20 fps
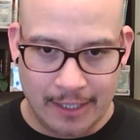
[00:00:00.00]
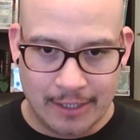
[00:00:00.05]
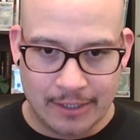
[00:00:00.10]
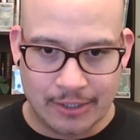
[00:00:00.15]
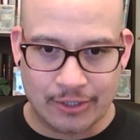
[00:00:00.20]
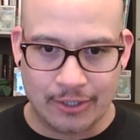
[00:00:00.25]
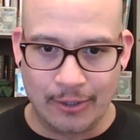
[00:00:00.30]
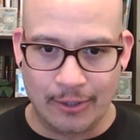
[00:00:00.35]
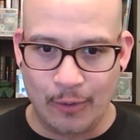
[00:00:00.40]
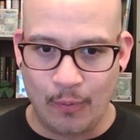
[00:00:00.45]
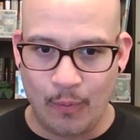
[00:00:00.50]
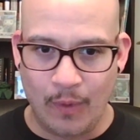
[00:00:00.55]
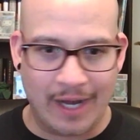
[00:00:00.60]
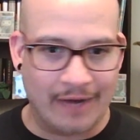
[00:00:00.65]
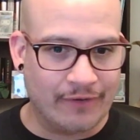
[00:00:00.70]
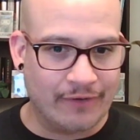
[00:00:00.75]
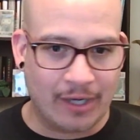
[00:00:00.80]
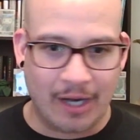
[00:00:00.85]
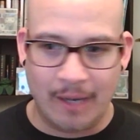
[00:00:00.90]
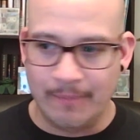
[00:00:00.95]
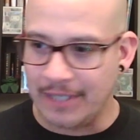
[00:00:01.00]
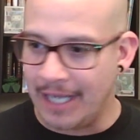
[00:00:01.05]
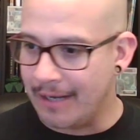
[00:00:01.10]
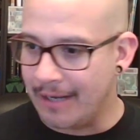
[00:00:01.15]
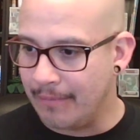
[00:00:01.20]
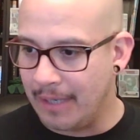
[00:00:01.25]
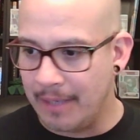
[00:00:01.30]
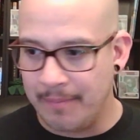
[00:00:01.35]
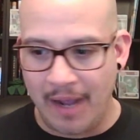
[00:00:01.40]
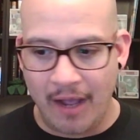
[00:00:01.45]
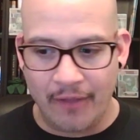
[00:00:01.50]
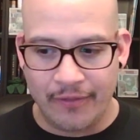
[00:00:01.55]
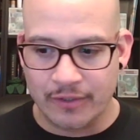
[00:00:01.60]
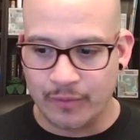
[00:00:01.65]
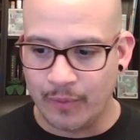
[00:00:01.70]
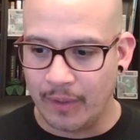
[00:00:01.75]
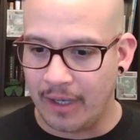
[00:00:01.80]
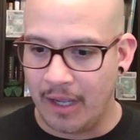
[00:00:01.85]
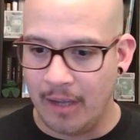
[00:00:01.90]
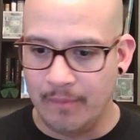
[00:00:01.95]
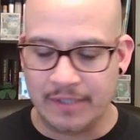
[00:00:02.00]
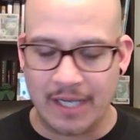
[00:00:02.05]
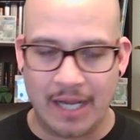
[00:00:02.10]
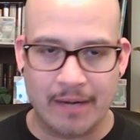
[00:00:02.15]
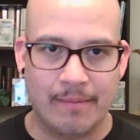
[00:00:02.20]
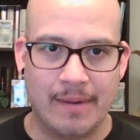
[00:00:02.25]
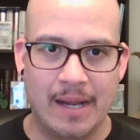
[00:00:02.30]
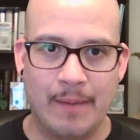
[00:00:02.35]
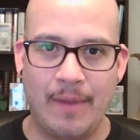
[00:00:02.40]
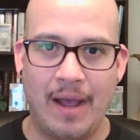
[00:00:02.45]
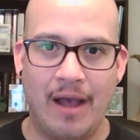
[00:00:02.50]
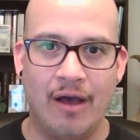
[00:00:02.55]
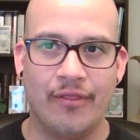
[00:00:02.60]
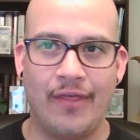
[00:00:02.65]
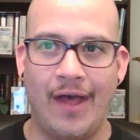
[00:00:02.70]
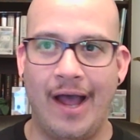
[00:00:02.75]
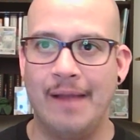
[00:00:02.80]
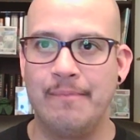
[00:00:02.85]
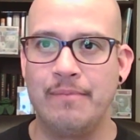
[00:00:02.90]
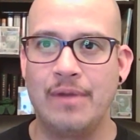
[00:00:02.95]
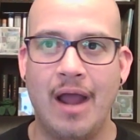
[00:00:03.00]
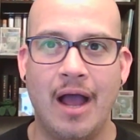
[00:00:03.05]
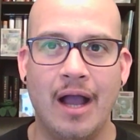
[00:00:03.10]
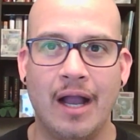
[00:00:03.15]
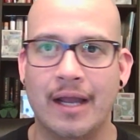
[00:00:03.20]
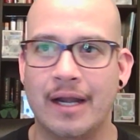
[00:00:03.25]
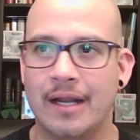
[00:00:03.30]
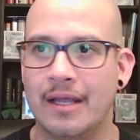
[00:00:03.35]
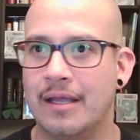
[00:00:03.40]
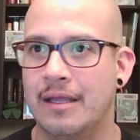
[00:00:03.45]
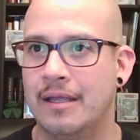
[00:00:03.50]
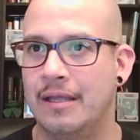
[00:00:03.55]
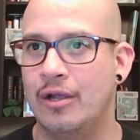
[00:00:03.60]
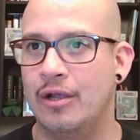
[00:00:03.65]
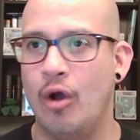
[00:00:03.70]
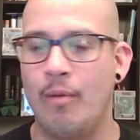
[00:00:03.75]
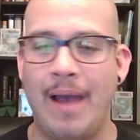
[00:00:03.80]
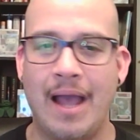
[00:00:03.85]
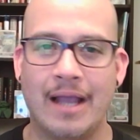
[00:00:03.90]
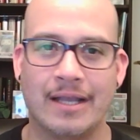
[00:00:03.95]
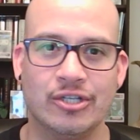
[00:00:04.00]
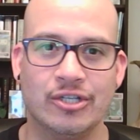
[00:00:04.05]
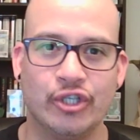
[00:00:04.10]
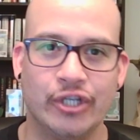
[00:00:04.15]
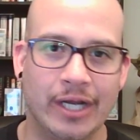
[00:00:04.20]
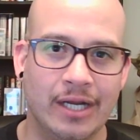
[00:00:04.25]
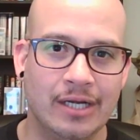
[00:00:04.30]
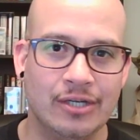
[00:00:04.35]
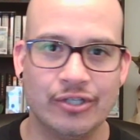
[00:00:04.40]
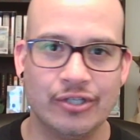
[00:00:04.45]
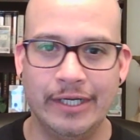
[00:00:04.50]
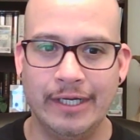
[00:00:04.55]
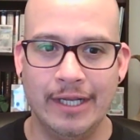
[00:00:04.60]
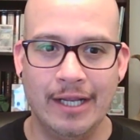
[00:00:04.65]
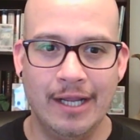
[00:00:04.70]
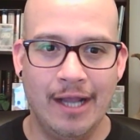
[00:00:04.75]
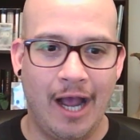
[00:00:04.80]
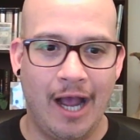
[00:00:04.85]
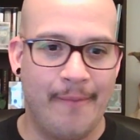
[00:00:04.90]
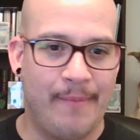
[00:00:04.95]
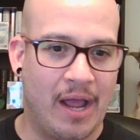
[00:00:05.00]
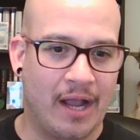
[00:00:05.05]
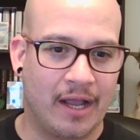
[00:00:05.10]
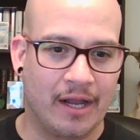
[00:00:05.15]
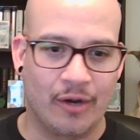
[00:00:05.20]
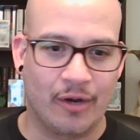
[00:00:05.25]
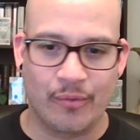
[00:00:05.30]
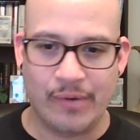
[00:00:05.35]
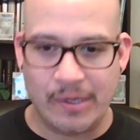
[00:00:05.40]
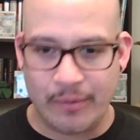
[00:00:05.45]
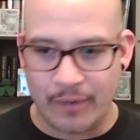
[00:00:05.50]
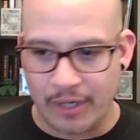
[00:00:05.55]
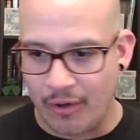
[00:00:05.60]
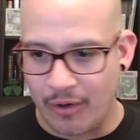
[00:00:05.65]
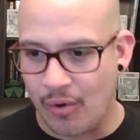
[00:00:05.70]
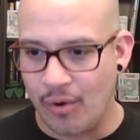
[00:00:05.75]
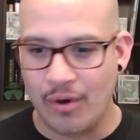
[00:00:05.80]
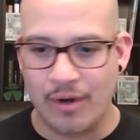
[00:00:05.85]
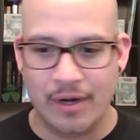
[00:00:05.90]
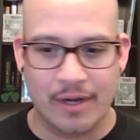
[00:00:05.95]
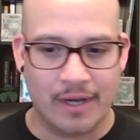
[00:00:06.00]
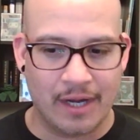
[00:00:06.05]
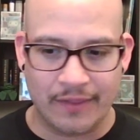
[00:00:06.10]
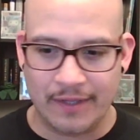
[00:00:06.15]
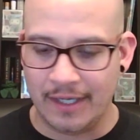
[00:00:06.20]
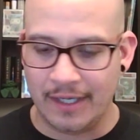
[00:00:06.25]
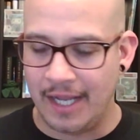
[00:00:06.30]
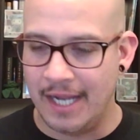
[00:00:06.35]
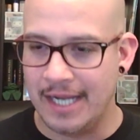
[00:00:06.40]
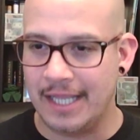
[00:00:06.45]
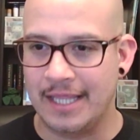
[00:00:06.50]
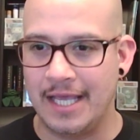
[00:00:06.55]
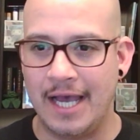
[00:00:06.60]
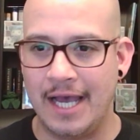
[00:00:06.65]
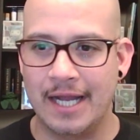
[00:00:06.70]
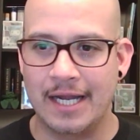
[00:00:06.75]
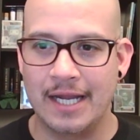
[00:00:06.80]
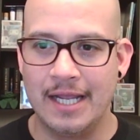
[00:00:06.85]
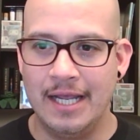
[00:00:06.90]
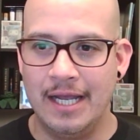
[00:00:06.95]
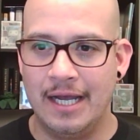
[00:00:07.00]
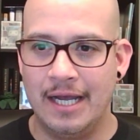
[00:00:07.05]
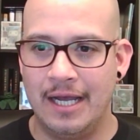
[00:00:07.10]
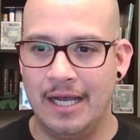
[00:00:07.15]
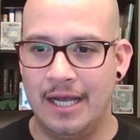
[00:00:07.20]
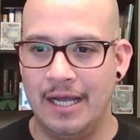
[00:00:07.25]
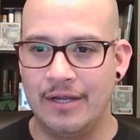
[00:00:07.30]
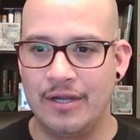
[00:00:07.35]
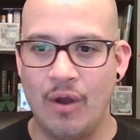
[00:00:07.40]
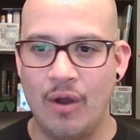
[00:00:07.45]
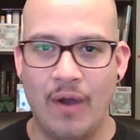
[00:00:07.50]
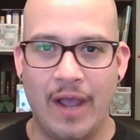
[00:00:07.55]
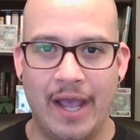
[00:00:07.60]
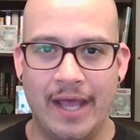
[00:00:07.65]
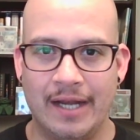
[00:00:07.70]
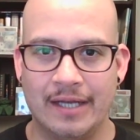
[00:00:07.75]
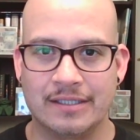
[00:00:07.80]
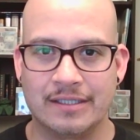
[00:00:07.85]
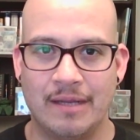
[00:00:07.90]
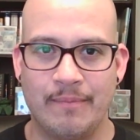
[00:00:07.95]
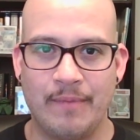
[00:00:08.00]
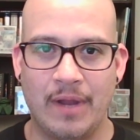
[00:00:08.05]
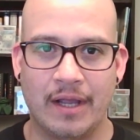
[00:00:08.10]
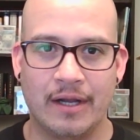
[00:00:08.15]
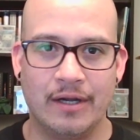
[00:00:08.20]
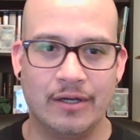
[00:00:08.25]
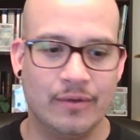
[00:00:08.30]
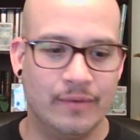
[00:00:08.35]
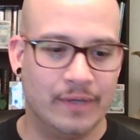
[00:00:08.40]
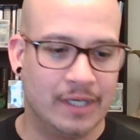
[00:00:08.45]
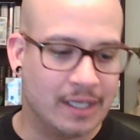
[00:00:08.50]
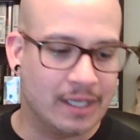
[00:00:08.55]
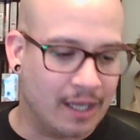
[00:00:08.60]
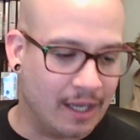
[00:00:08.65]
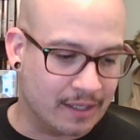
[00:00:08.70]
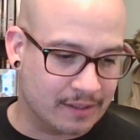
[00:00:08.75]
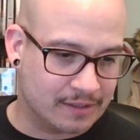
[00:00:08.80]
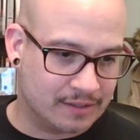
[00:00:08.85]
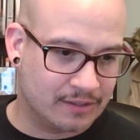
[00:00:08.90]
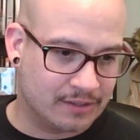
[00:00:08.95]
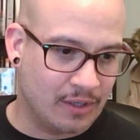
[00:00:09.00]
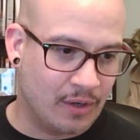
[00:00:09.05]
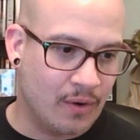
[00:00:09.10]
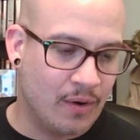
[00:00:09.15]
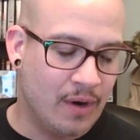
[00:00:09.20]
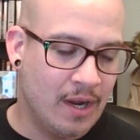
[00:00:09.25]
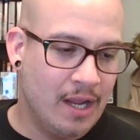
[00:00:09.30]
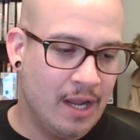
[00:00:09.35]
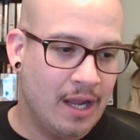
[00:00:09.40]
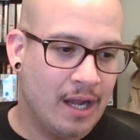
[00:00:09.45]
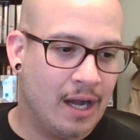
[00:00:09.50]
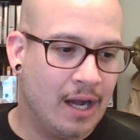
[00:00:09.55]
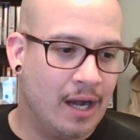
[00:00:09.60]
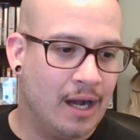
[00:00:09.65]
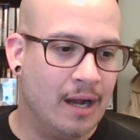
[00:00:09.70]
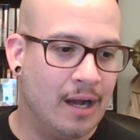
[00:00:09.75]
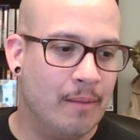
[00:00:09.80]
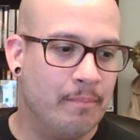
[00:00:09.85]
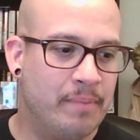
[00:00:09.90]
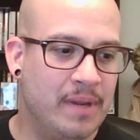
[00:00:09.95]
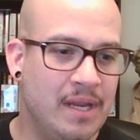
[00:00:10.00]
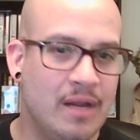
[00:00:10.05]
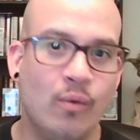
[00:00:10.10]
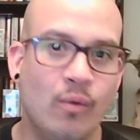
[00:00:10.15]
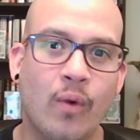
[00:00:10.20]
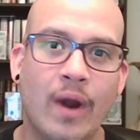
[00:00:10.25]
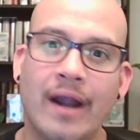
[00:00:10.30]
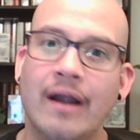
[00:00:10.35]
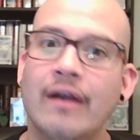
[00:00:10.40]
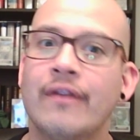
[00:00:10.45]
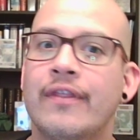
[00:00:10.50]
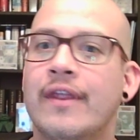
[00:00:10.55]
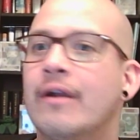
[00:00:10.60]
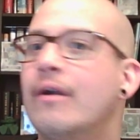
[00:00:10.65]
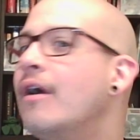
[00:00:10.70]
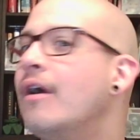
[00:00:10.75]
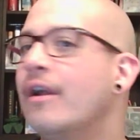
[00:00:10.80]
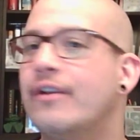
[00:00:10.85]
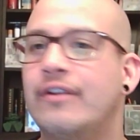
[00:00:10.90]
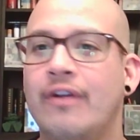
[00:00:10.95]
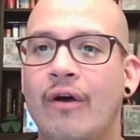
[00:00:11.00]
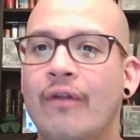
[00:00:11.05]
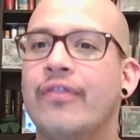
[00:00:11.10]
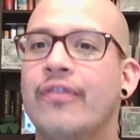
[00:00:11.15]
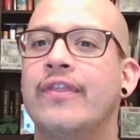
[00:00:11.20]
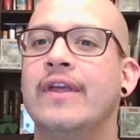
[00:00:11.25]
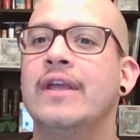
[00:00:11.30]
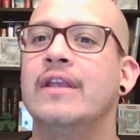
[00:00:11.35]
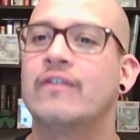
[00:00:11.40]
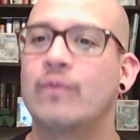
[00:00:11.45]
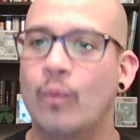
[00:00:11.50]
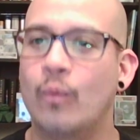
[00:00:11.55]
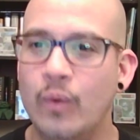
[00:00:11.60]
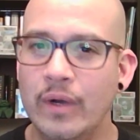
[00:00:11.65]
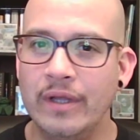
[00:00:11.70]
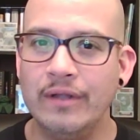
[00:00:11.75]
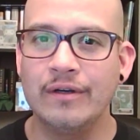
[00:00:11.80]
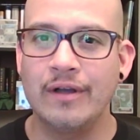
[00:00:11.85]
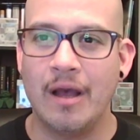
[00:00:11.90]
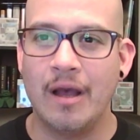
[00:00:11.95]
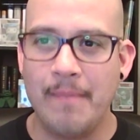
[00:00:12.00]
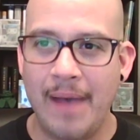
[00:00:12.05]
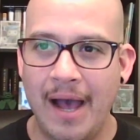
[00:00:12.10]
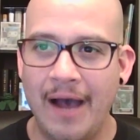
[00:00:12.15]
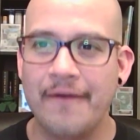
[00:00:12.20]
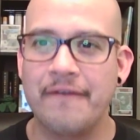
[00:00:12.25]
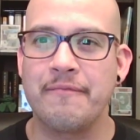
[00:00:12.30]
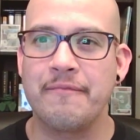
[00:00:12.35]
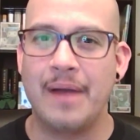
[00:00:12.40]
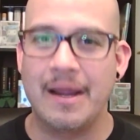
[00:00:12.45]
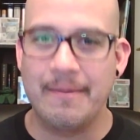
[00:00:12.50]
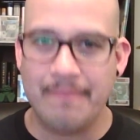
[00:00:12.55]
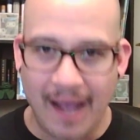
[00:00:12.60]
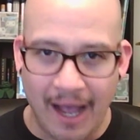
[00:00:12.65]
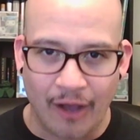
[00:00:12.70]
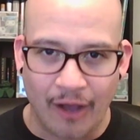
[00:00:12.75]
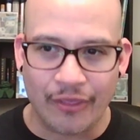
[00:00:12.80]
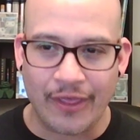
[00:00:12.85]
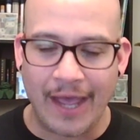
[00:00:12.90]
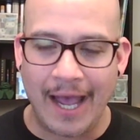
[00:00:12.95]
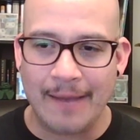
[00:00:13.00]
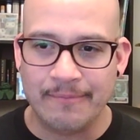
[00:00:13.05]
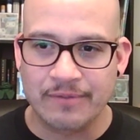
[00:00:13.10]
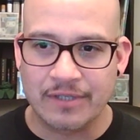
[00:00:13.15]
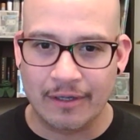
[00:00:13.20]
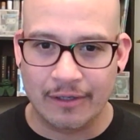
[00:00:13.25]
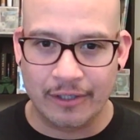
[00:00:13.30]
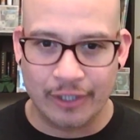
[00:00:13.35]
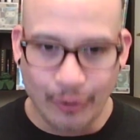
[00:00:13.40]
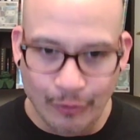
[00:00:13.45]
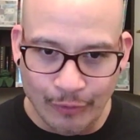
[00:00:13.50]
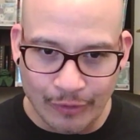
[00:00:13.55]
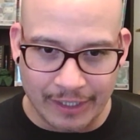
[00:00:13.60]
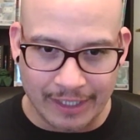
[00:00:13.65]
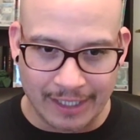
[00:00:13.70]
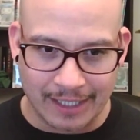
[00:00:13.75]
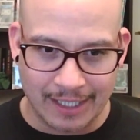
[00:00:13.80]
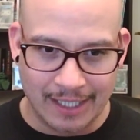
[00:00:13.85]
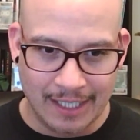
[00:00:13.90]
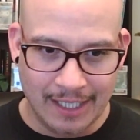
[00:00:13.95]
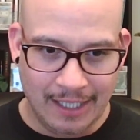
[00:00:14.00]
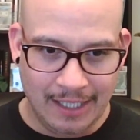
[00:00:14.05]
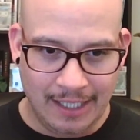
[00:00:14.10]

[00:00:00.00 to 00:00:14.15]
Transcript: So whatever comes out of my mouth is what comes out of my mouth. I'm not going to go back and change it. I'm not going to re-record, nothing like that. Uh, no edits. I'm not going to do any cuts. So uh, beware, there, adult things will come out of my mouth. Absolutely.